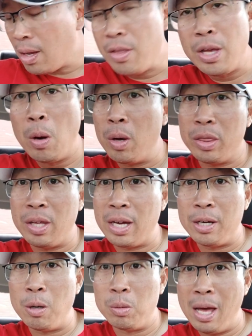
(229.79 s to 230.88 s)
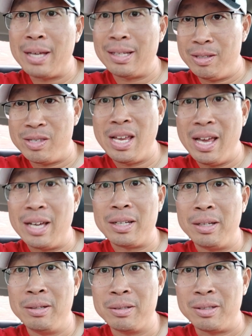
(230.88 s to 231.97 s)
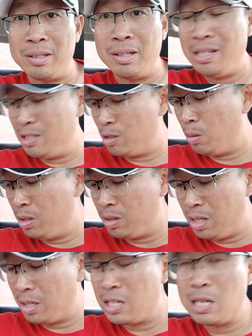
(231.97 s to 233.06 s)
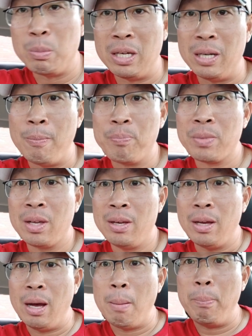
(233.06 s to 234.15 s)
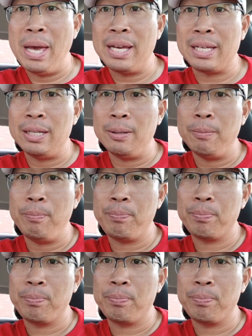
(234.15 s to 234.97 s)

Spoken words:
The only thing I don't like is the egg, all right? So this thing could have been a bacon.